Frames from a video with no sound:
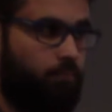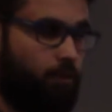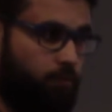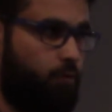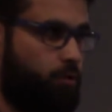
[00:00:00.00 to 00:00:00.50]

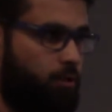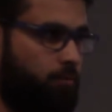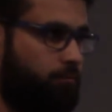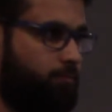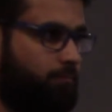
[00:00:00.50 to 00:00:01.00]

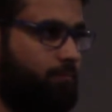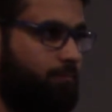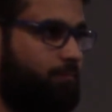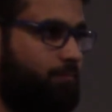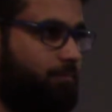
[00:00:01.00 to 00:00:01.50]
Confusing?
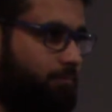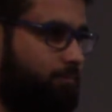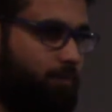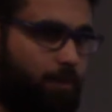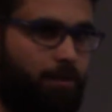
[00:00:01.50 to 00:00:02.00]

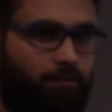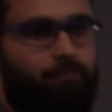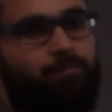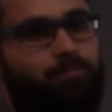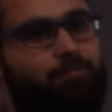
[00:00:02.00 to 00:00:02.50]
A bit?
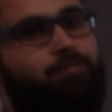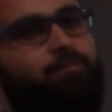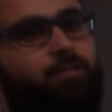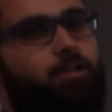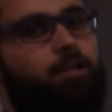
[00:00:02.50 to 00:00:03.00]

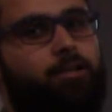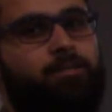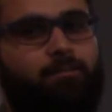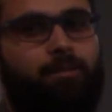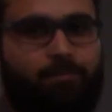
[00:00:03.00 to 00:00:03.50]
Sorry,
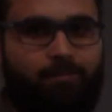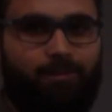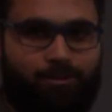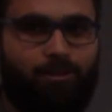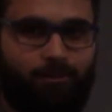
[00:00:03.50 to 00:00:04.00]
but
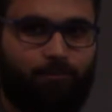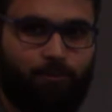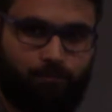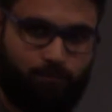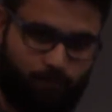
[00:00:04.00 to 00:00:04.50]
inshallah
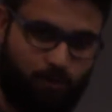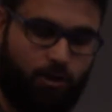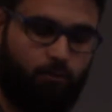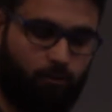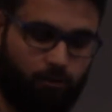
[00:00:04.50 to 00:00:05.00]

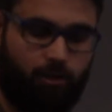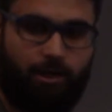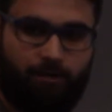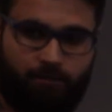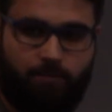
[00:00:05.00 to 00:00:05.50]
we will look
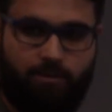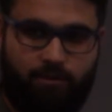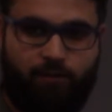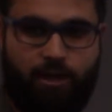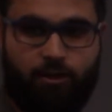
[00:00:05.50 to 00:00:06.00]
at it from
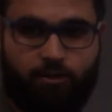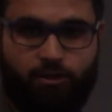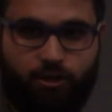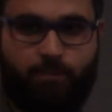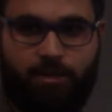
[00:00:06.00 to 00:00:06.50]
different angles
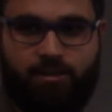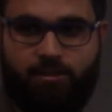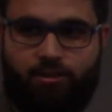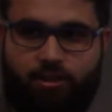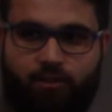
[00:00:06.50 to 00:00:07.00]
until it makes
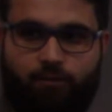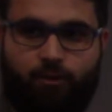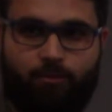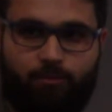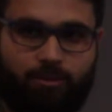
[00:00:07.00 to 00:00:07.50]
sense, inshallah,
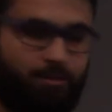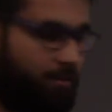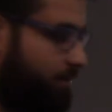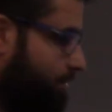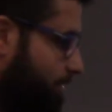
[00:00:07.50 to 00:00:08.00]
for you. But
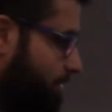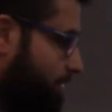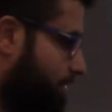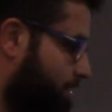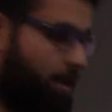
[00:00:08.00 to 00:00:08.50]

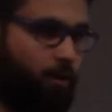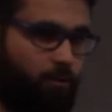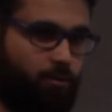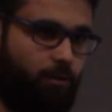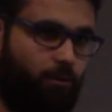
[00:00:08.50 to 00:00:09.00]
it's a
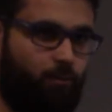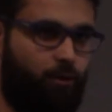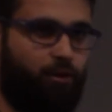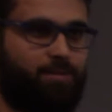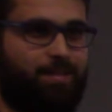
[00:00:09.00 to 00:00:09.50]
language. What
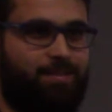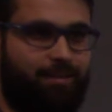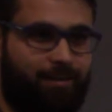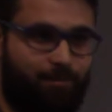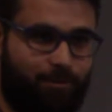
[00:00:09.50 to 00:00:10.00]
are you
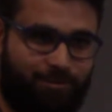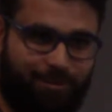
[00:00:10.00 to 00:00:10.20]
expecting, Yani?